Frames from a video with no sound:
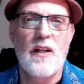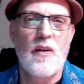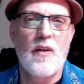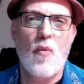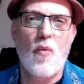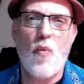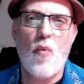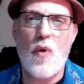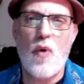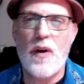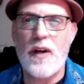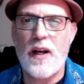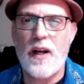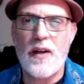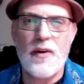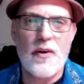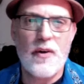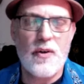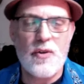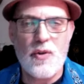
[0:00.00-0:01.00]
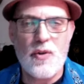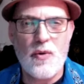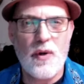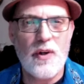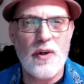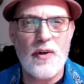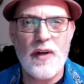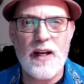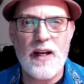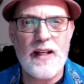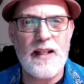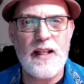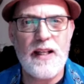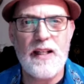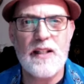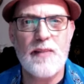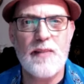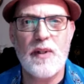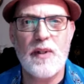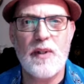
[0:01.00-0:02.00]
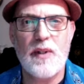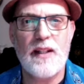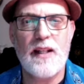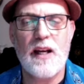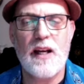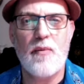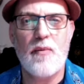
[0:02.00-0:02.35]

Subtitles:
100 or 200 AD, something like that,